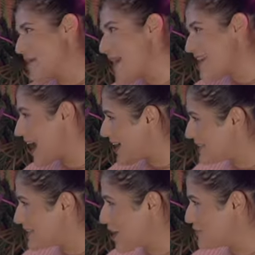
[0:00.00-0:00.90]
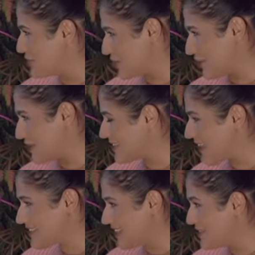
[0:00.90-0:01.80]
made eighteen hundred dollars
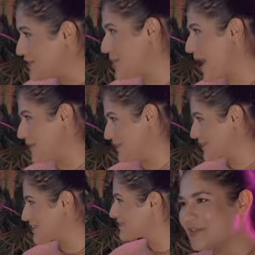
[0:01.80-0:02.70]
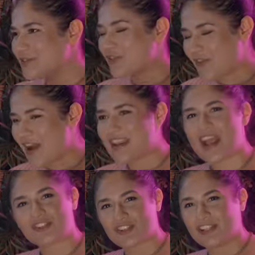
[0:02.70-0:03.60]
less than two hours. You're
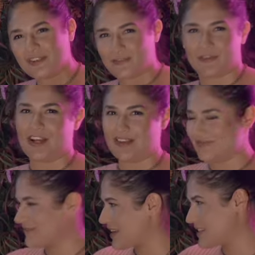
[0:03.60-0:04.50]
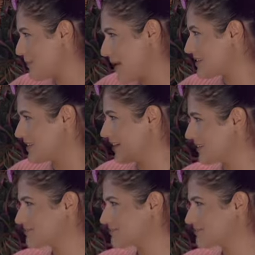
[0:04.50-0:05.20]
financially free. That's the best thing.